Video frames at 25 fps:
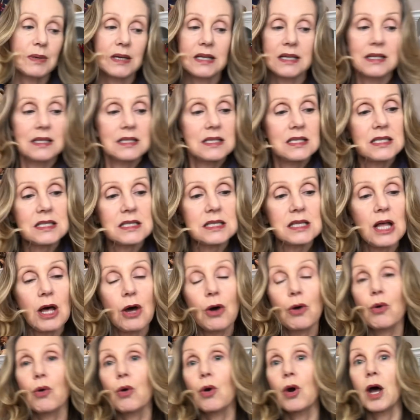but
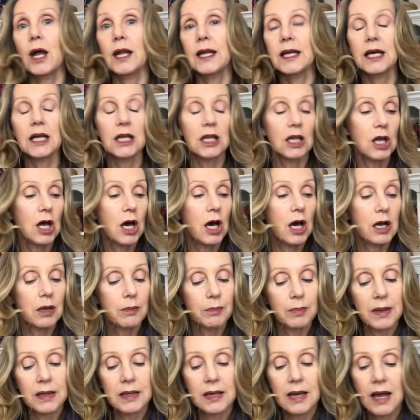slow crawling
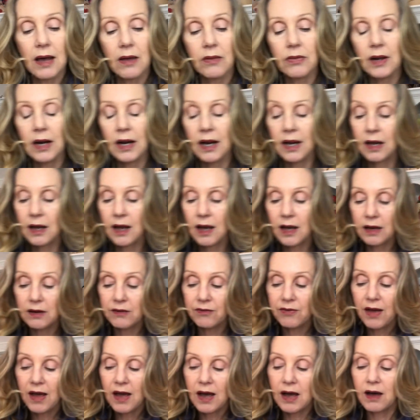along but now that i
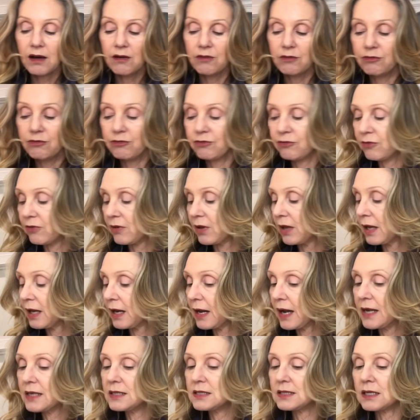kind of have
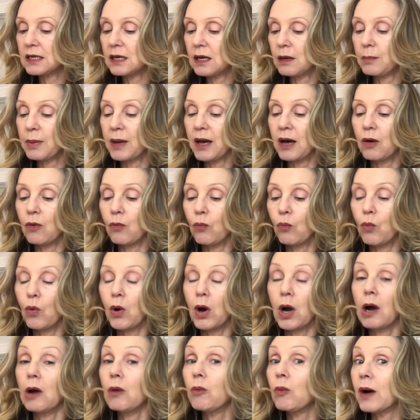an idea about
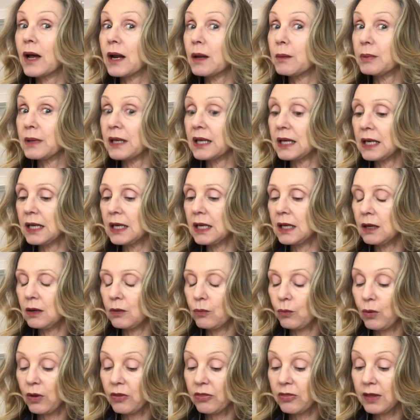where i want to be
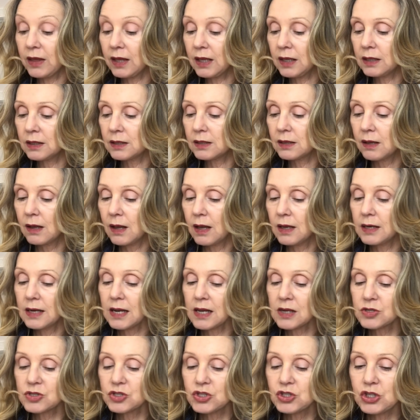with it
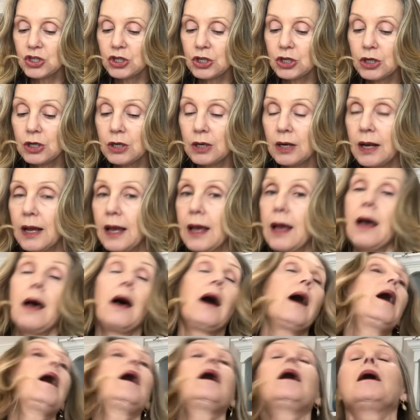next year,
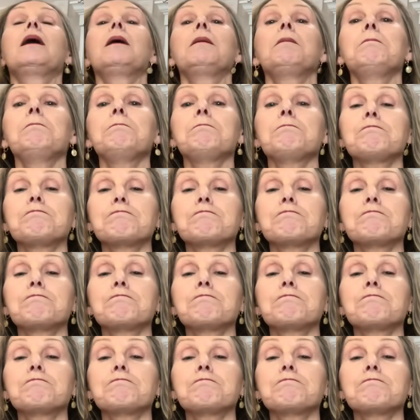um,